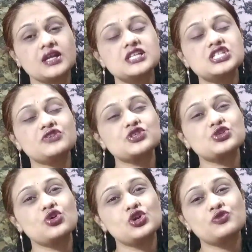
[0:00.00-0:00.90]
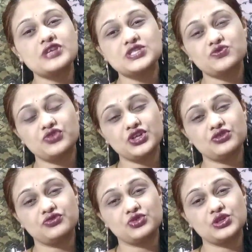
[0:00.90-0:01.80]
She was always
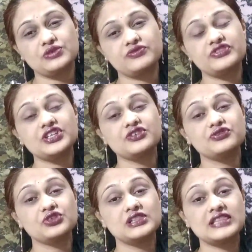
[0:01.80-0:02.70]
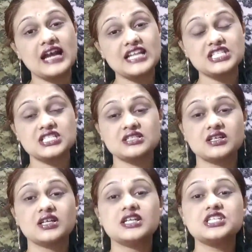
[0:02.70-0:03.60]
fearful that
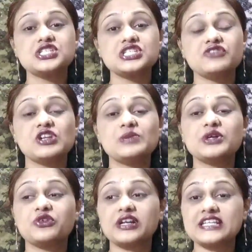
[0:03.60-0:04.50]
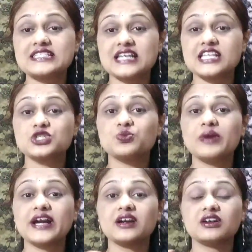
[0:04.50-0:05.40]
she will be criticized
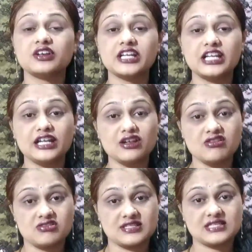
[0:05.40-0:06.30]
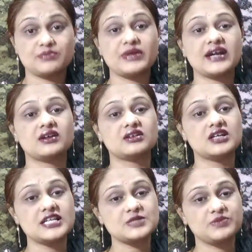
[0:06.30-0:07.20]
by her in-laws, by her
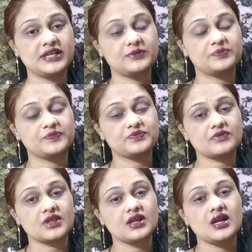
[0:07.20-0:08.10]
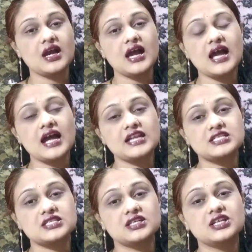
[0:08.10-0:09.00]
husband. And
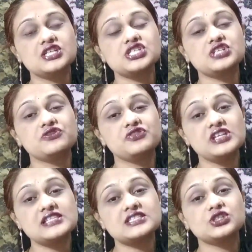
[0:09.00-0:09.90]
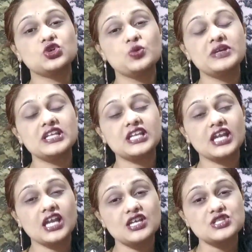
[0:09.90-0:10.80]
she feels nobody
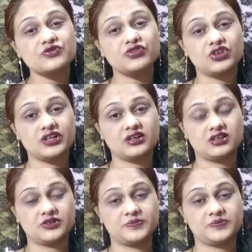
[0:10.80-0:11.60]
cares for her.